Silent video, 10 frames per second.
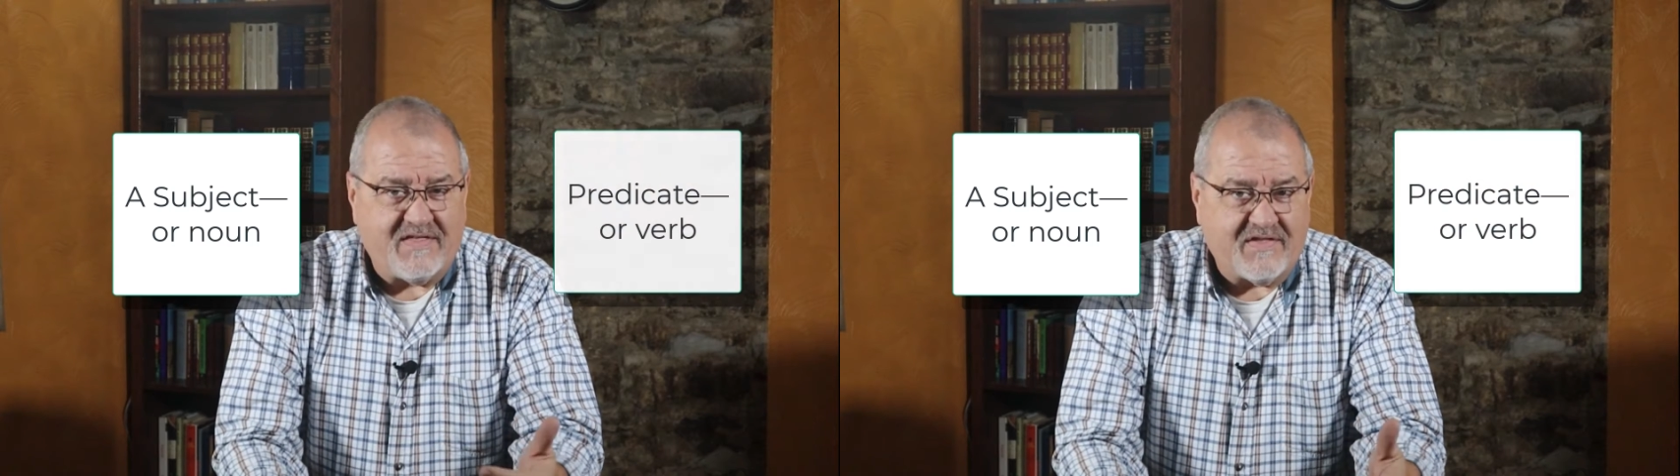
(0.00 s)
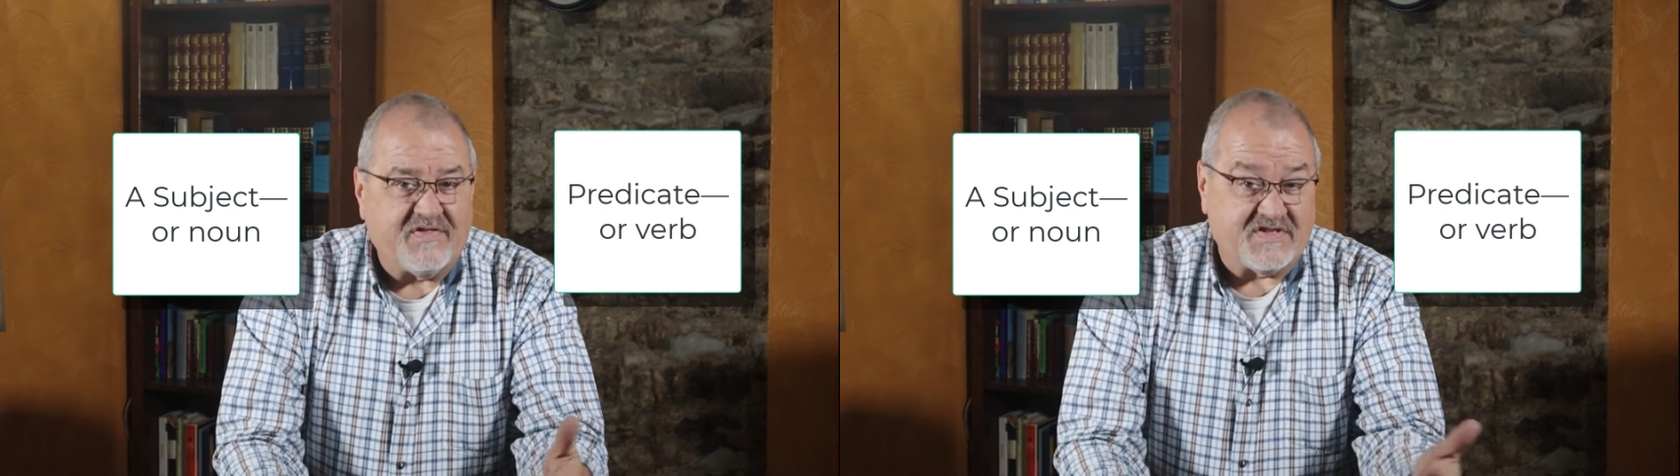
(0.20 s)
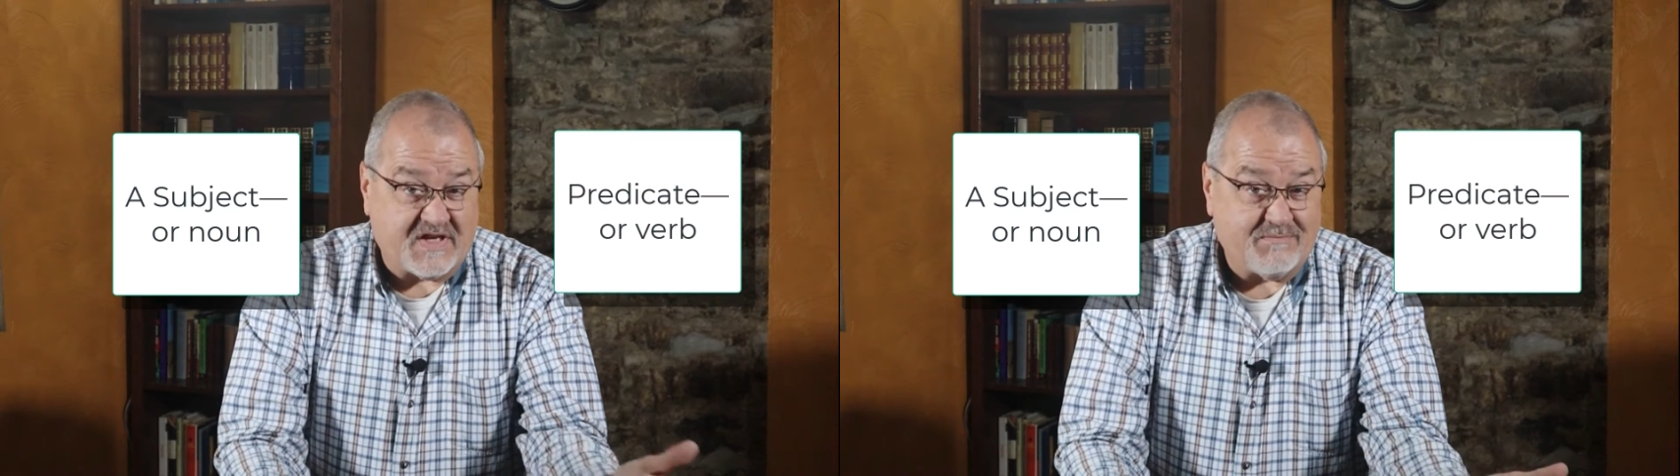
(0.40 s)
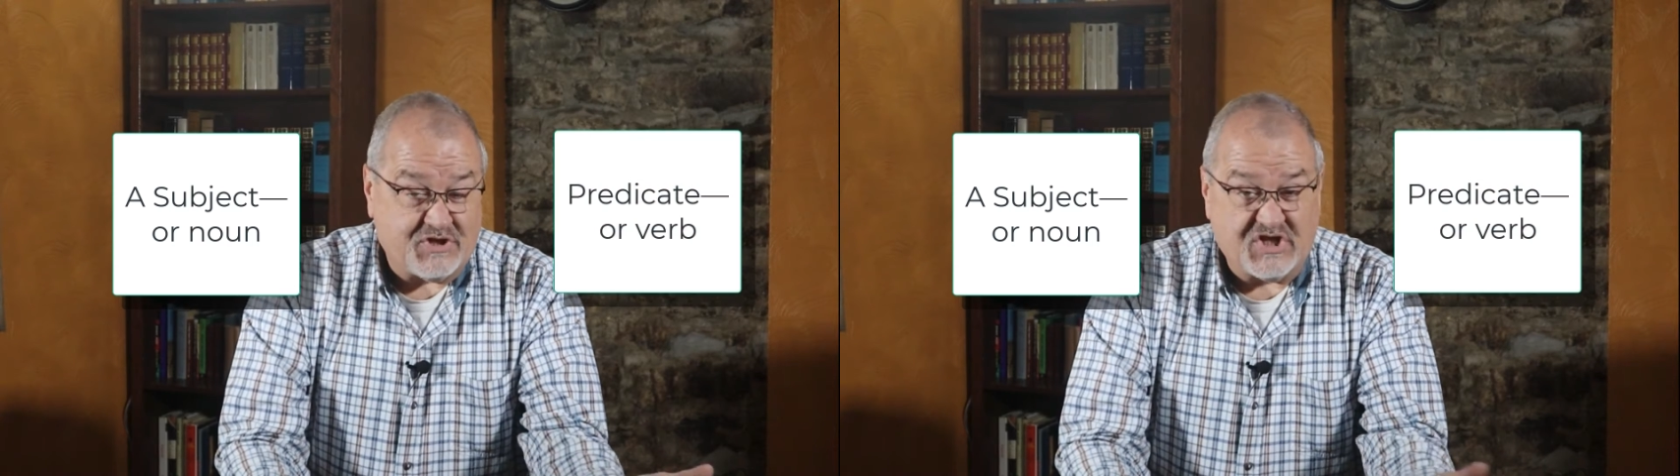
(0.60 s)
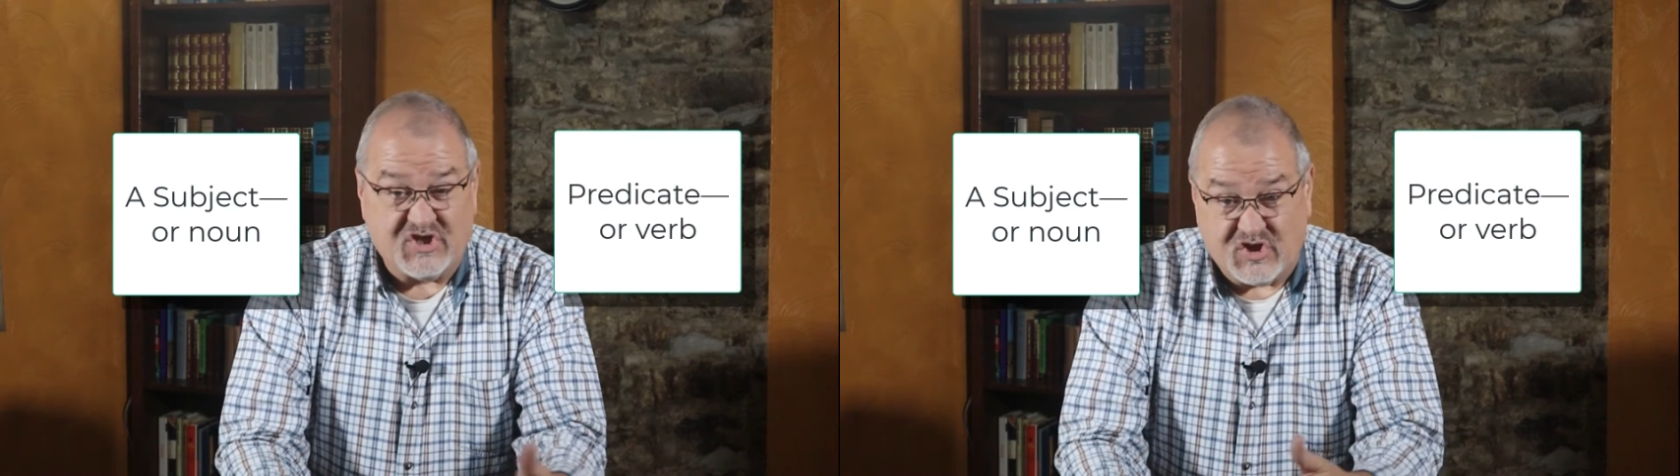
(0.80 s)
that the
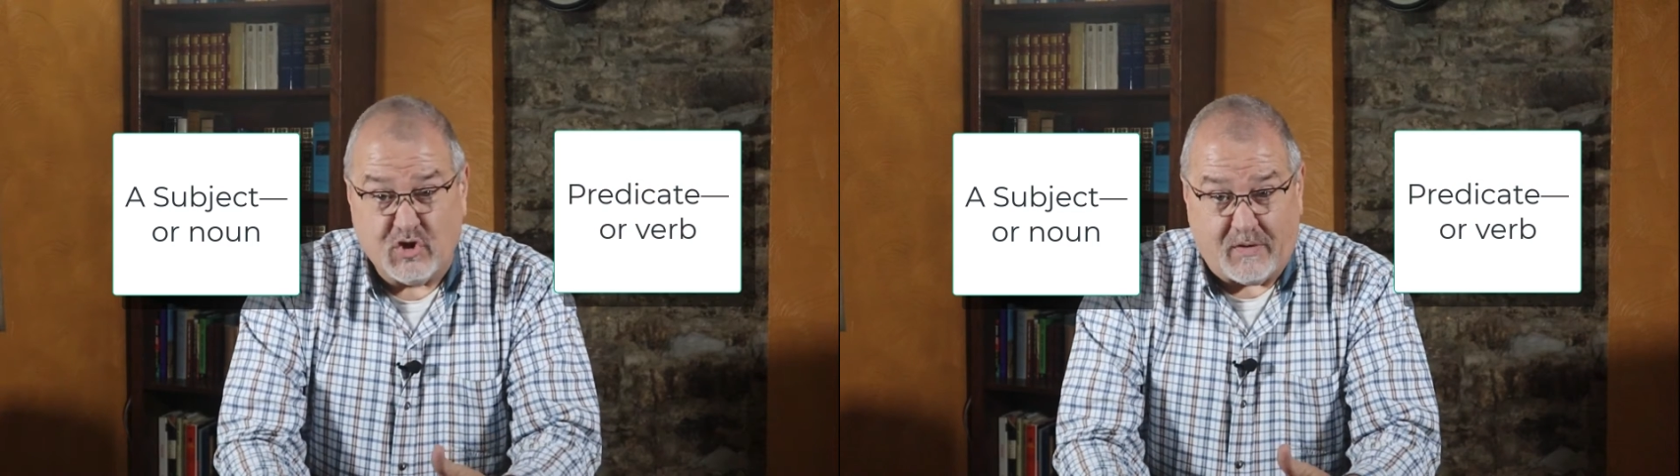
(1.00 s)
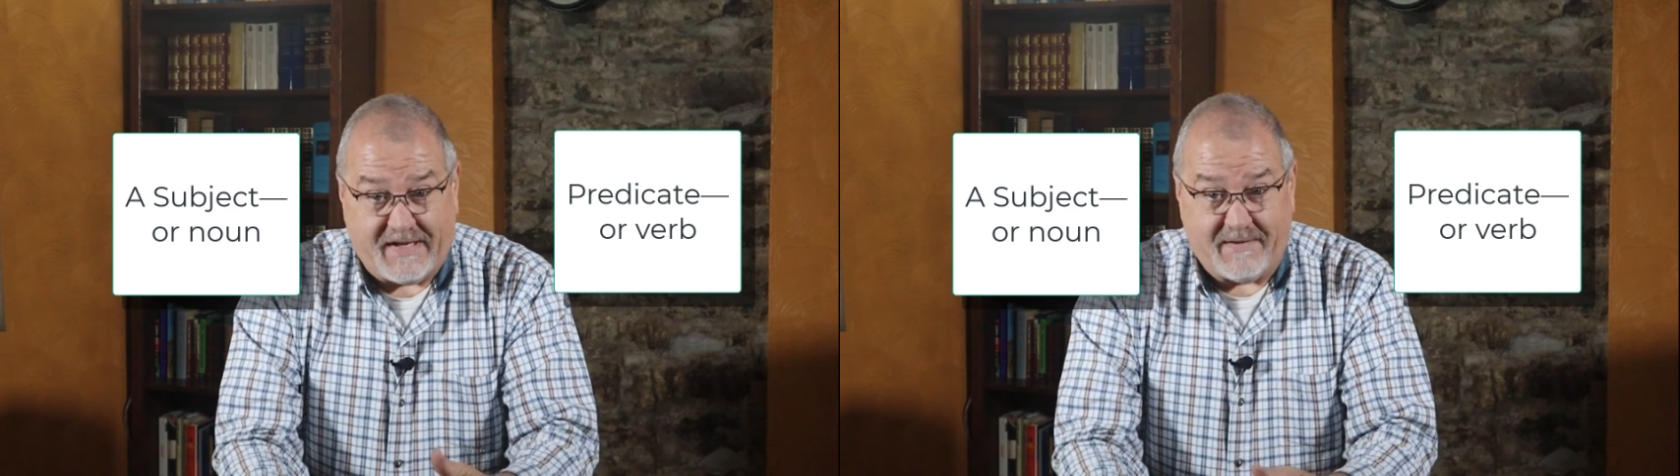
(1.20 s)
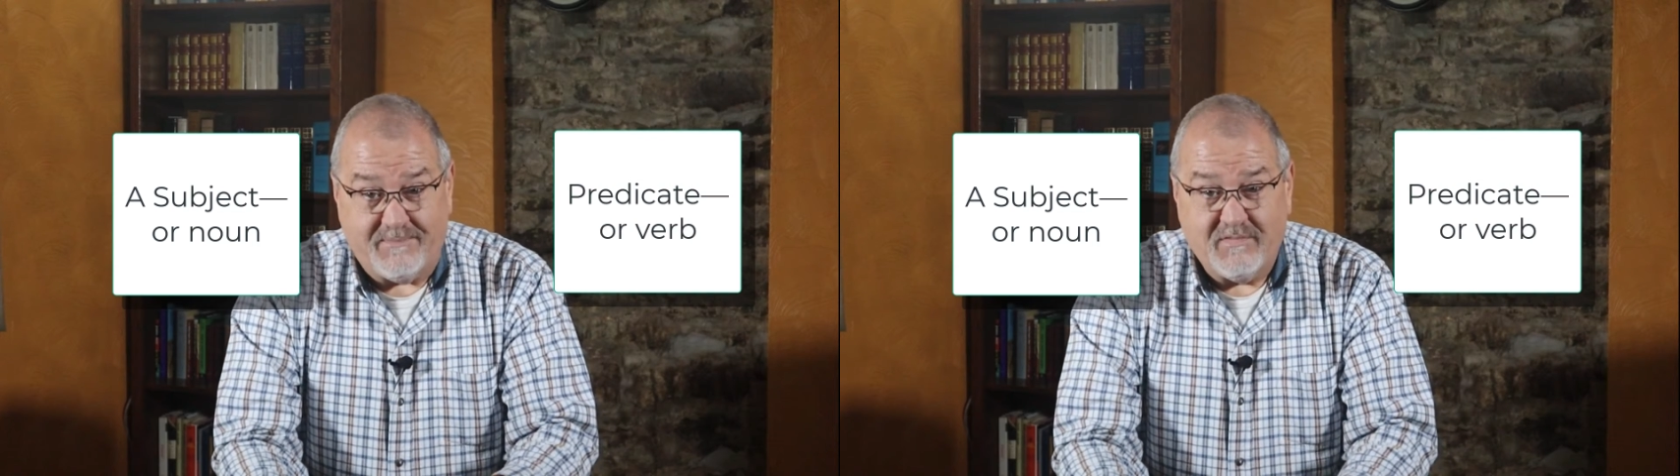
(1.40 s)
subject is doing.